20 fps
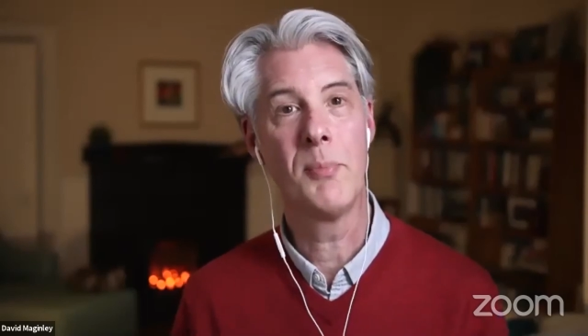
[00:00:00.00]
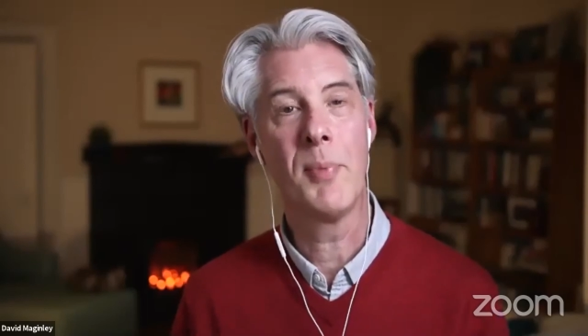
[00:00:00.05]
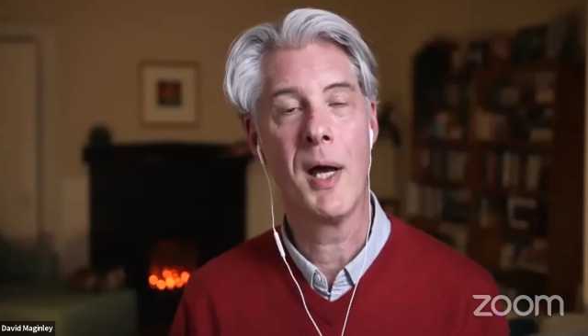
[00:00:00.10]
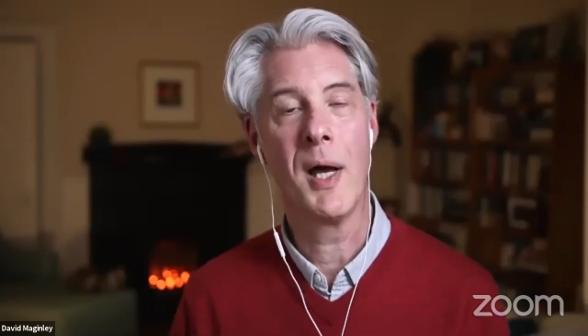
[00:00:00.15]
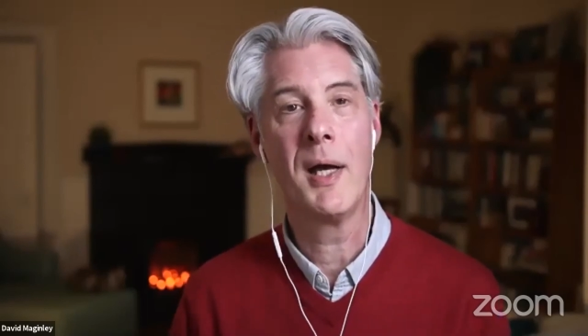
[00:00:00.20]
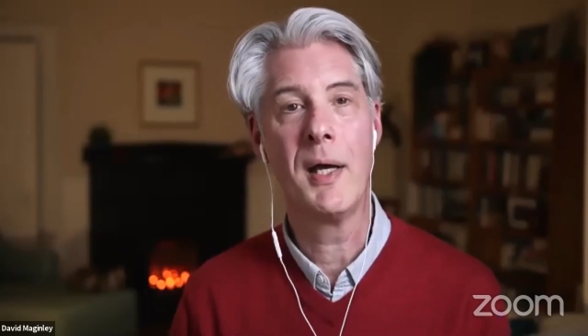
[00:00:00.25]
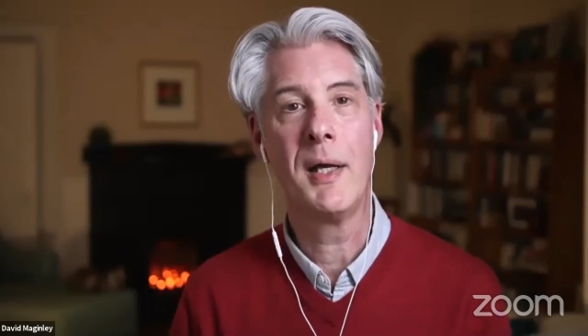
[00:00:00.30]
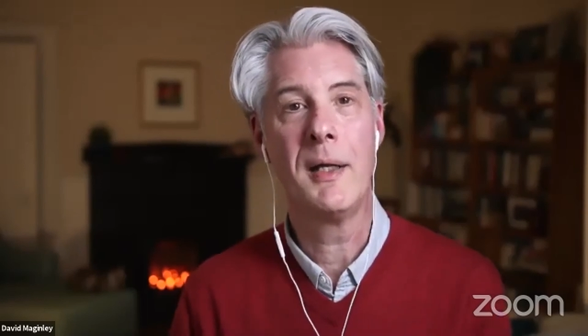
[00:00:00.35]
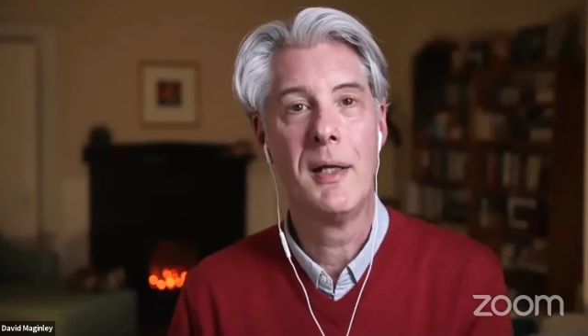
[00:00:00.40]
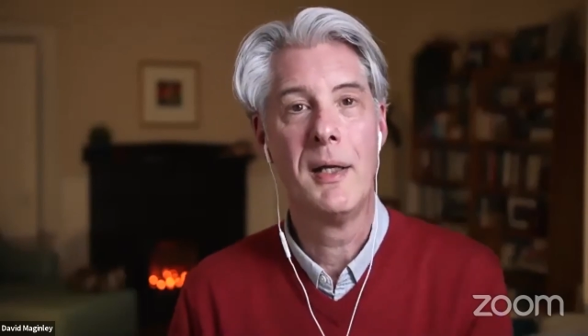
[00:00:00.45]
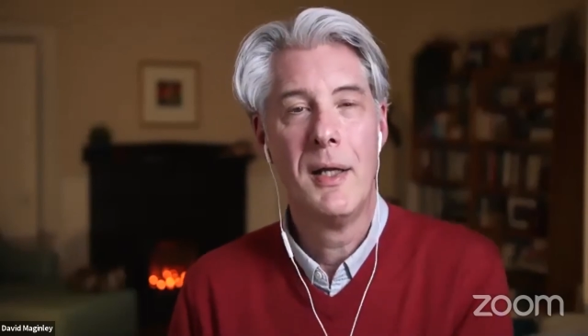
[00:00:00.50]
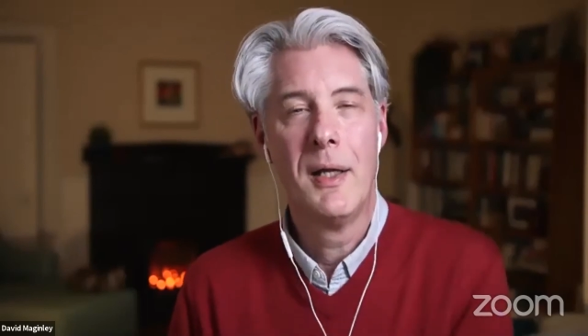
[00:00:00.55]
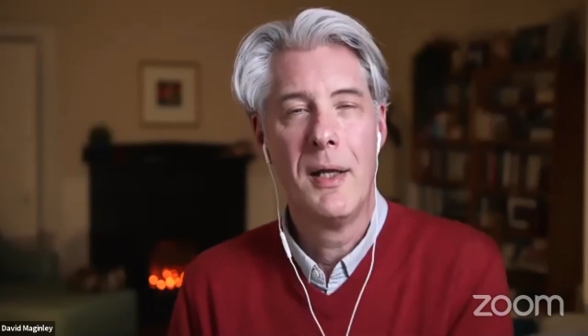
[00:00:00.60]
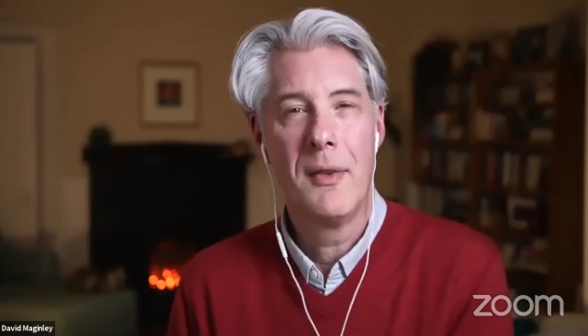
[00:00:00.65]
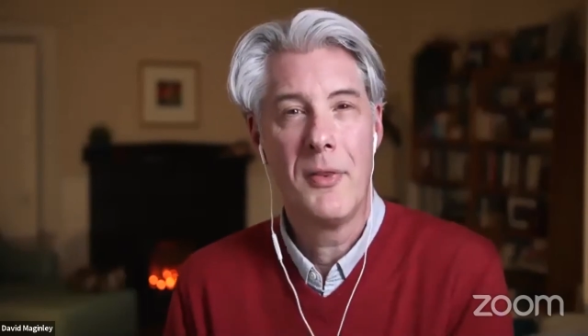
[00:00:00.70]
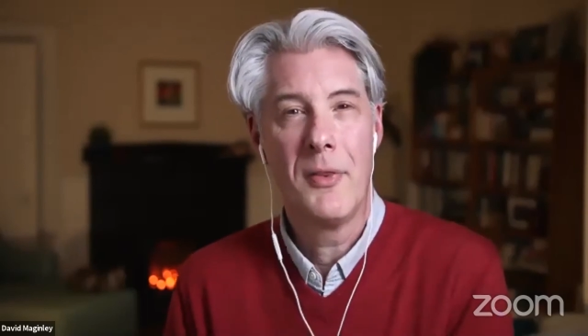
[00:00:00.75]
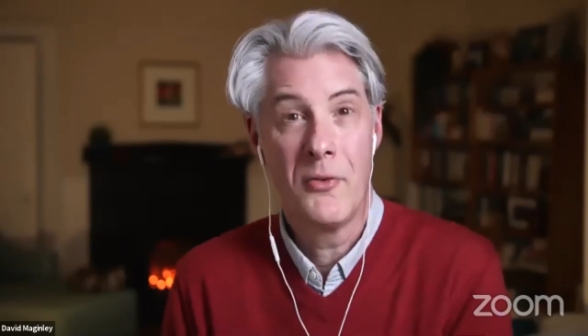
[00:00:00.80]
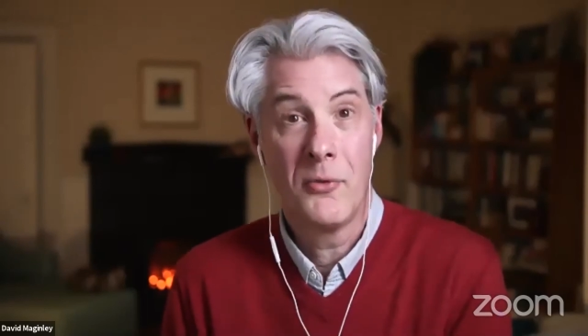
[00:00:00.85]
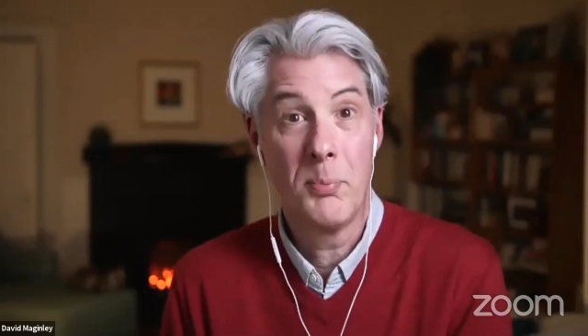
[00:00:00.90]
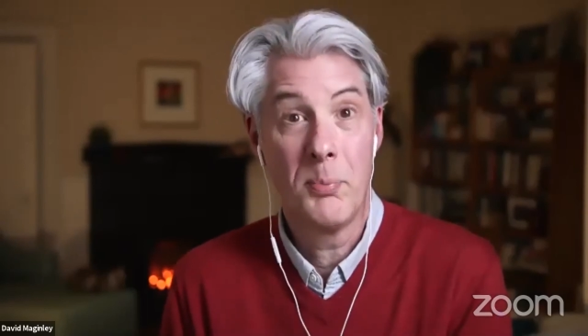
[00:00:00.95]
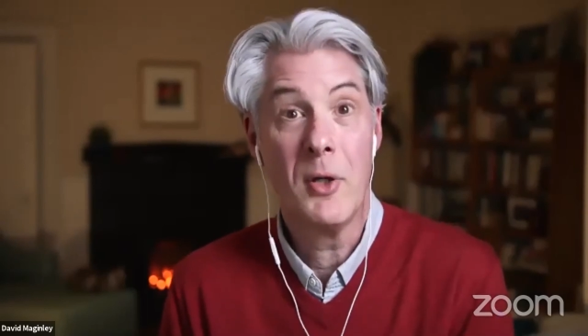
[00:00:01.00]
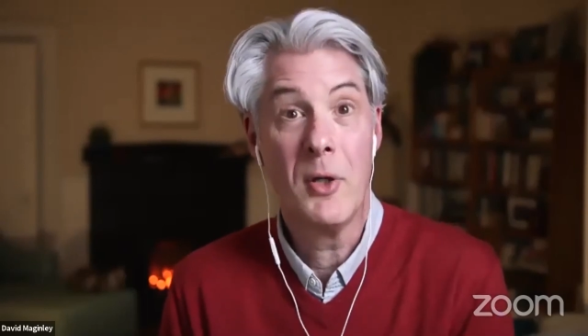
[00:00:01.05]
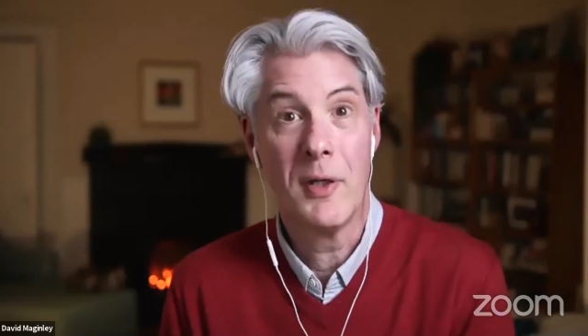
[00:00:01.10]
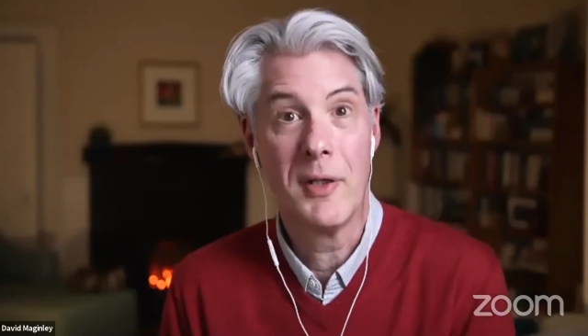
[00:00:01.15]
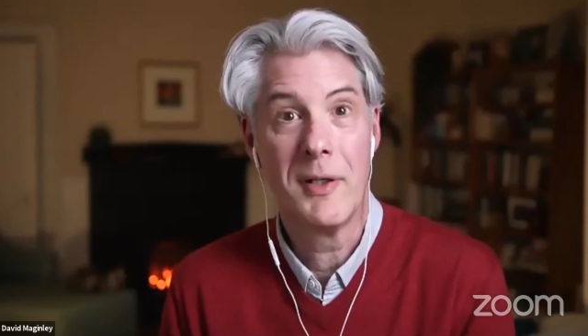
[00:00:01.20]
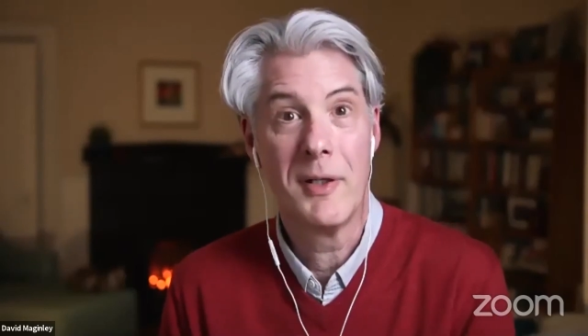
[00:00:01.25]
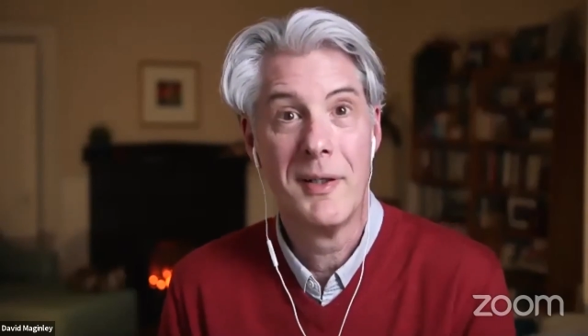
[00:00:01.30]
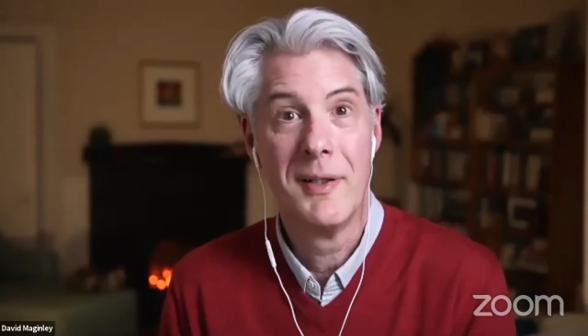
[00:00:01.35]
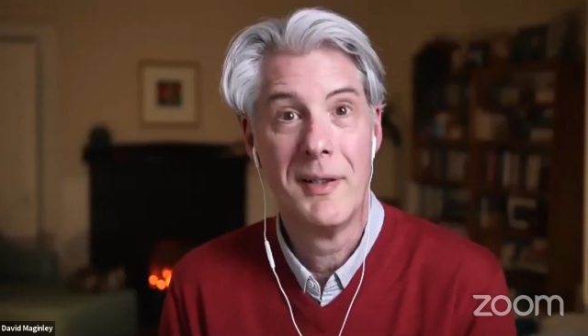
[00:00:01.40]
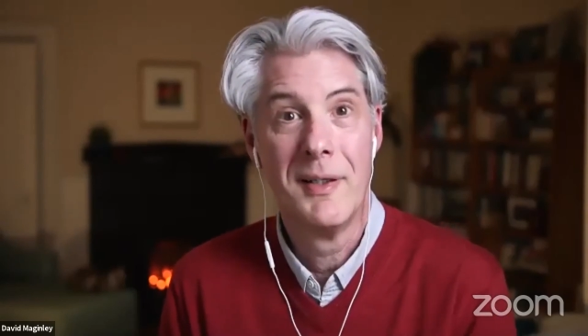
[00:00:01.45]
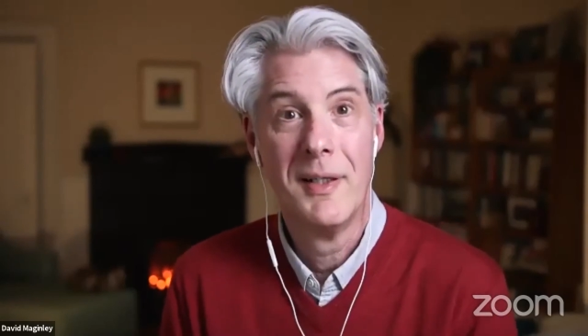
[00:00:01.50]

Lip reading: by the Spirit,